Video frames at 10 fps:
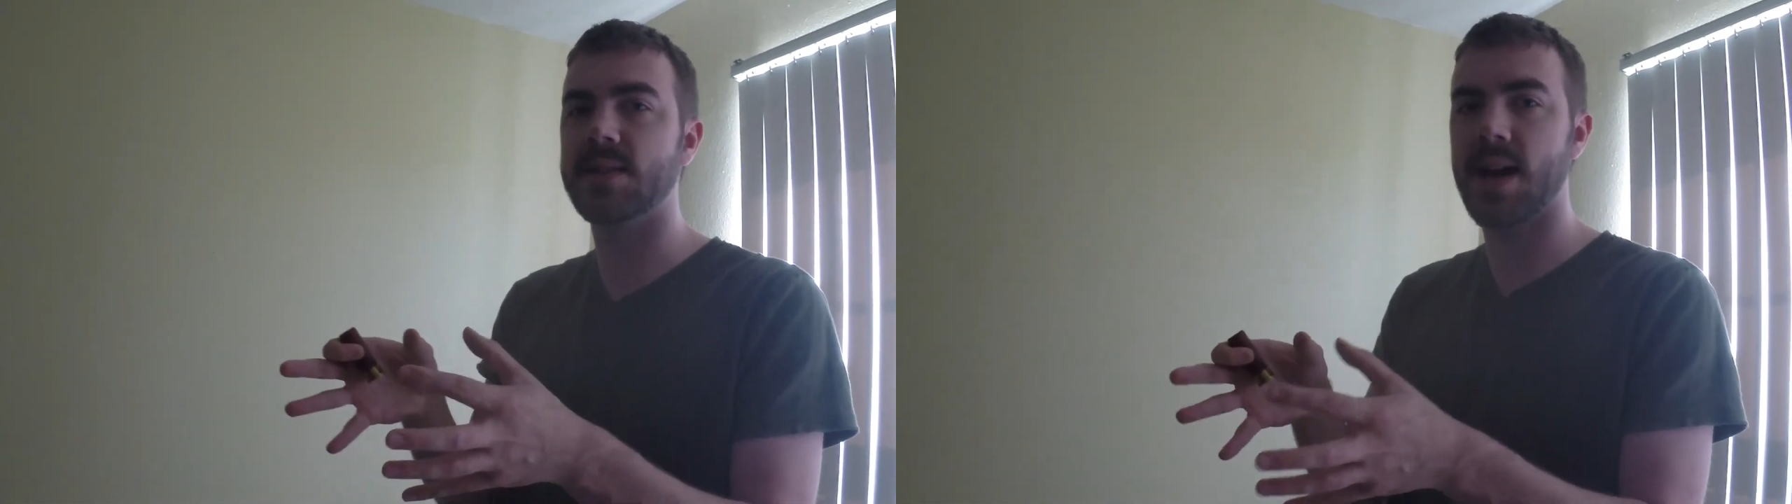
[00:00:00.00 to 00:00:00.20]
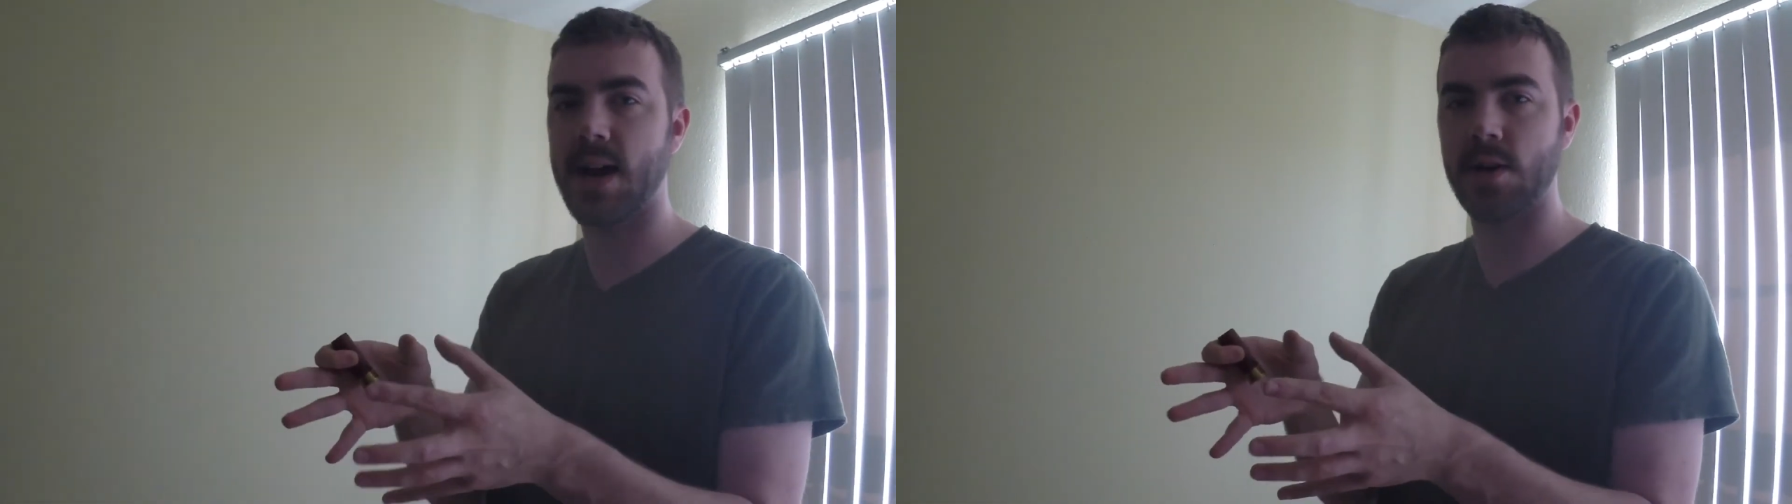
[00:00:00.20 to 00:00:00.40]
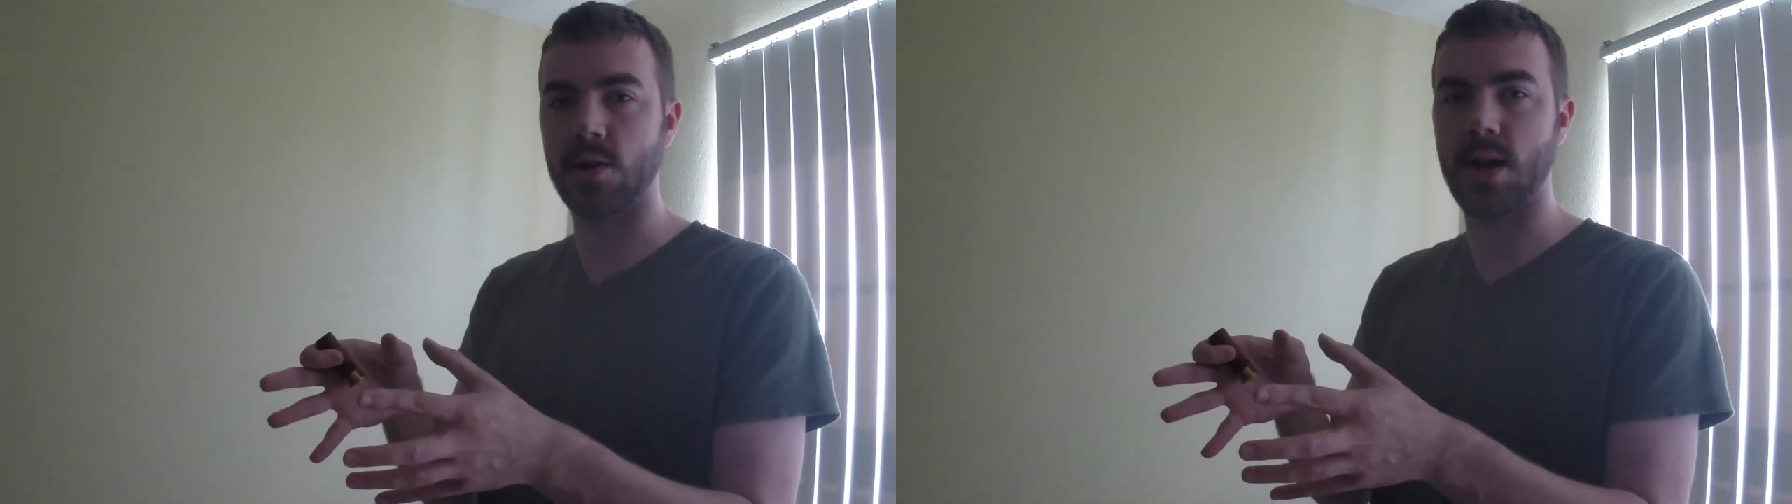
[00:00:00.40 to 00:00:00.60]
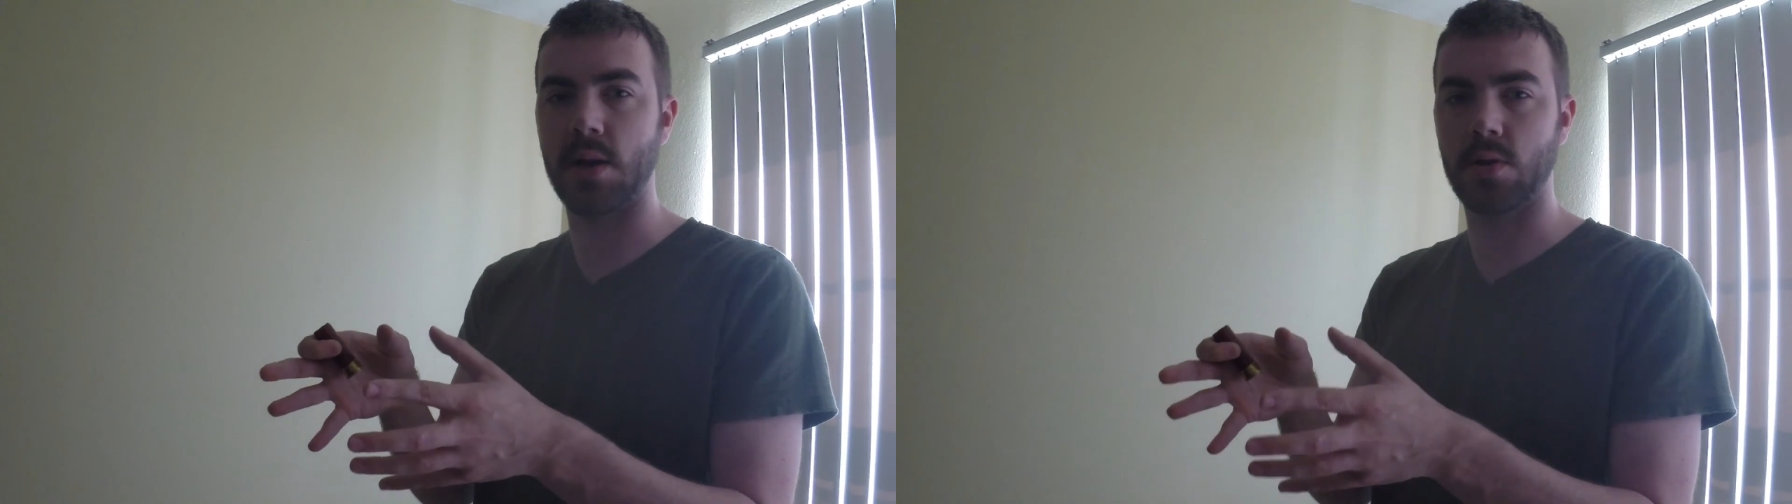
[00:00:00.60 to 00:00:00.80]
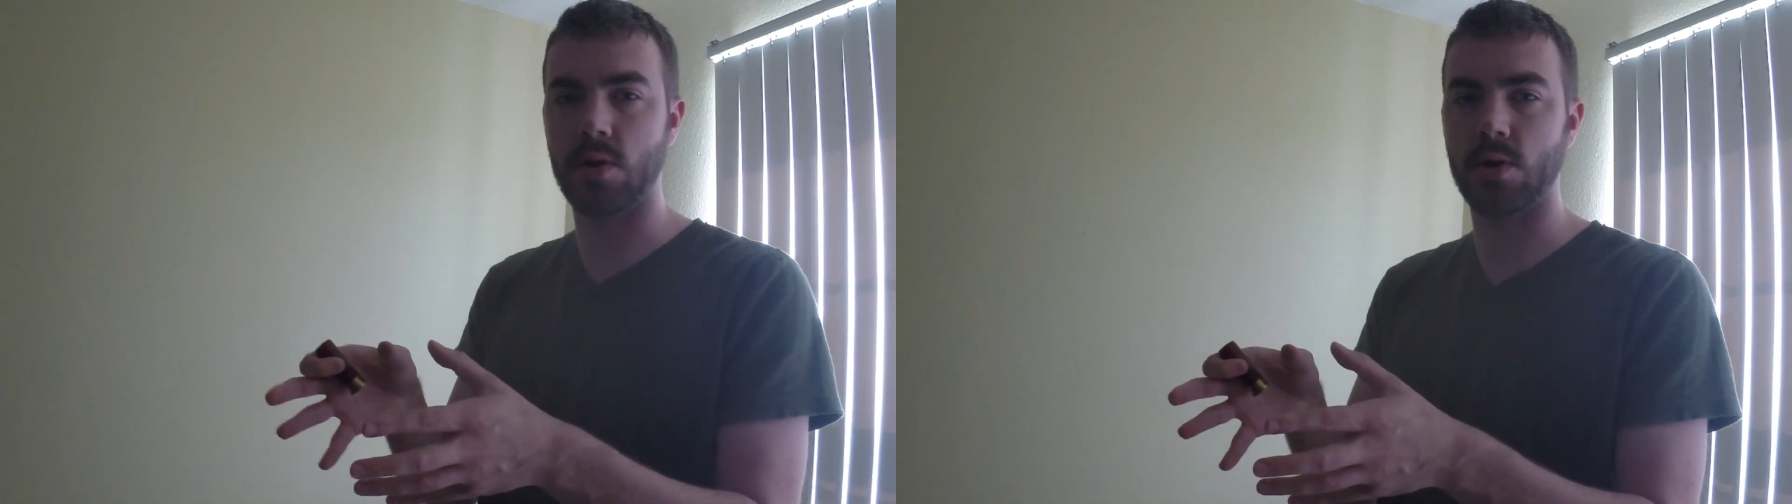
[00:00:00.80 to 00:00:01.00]
tighter
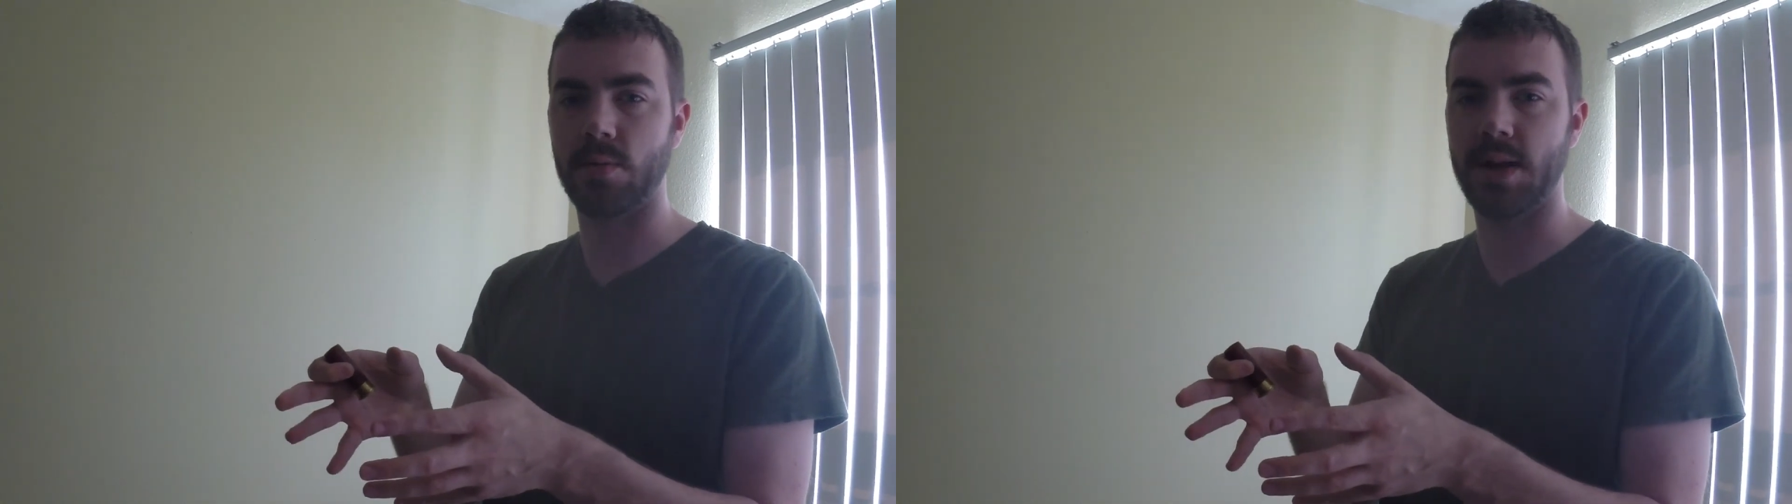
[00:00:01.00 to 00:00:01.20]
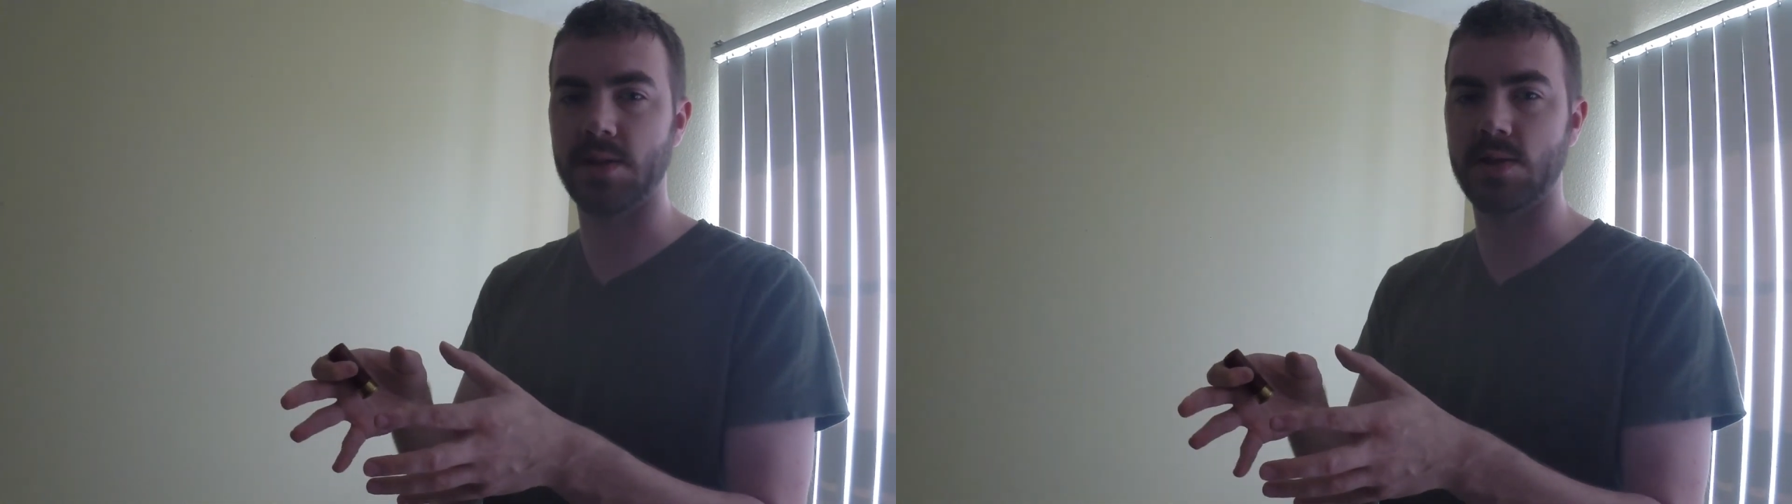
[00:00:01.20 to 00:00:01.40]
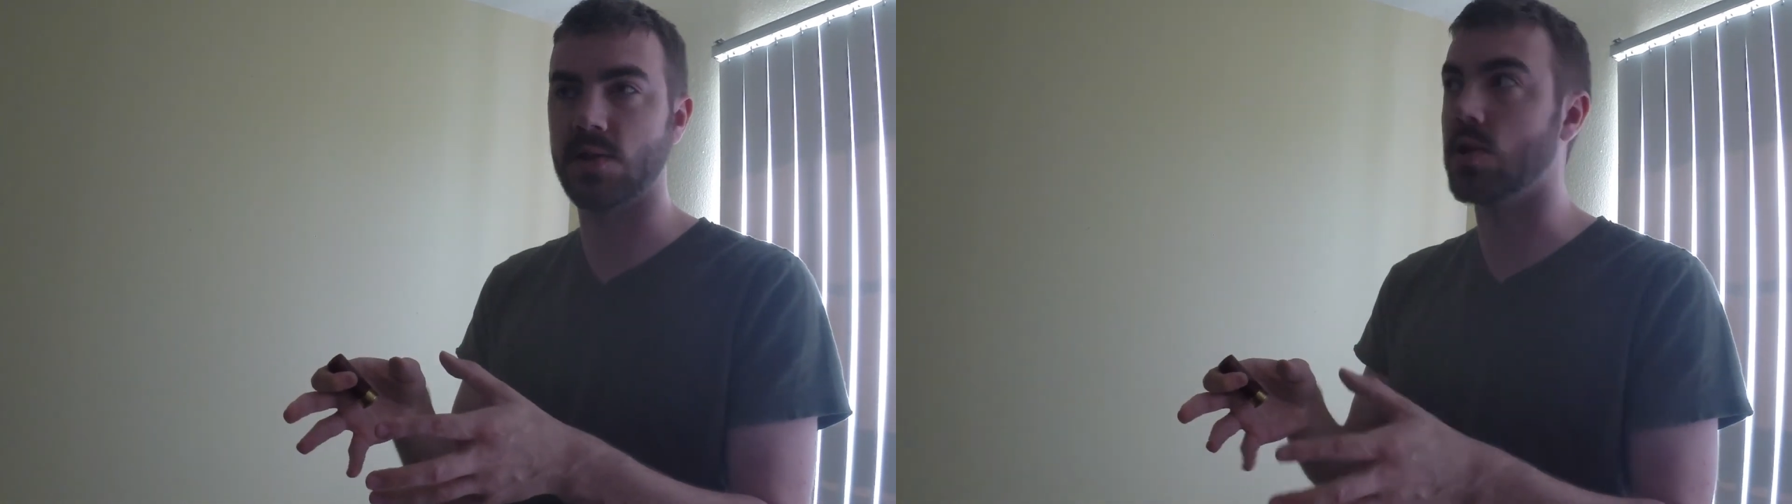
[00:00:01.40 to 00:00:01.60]
at longer ranges.